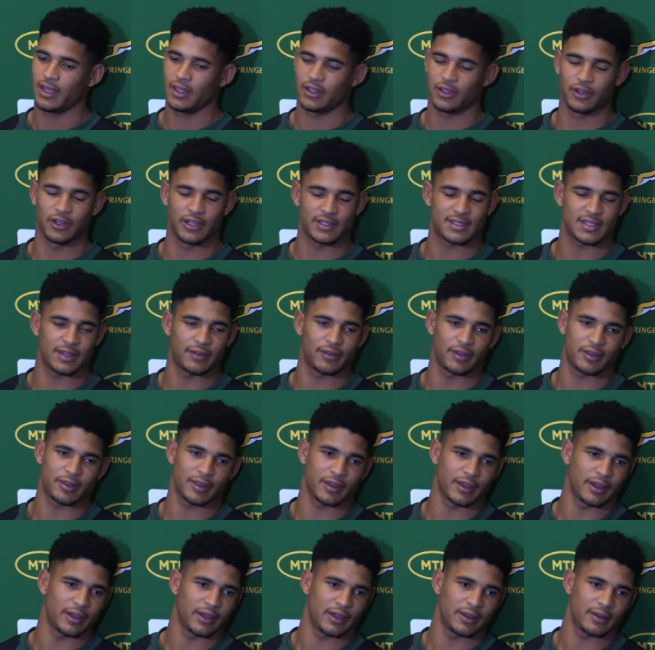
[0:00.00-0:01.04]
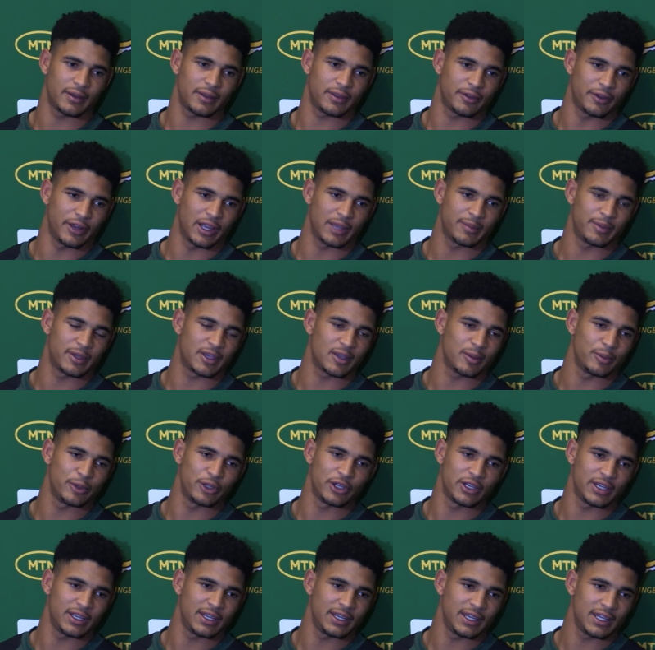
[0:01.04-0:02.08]
it's everything the rugby
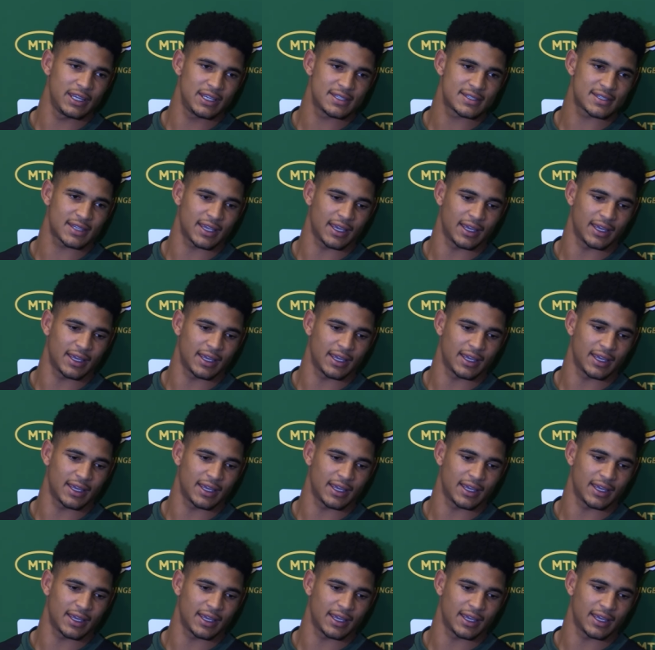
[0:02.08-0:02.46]
community needs.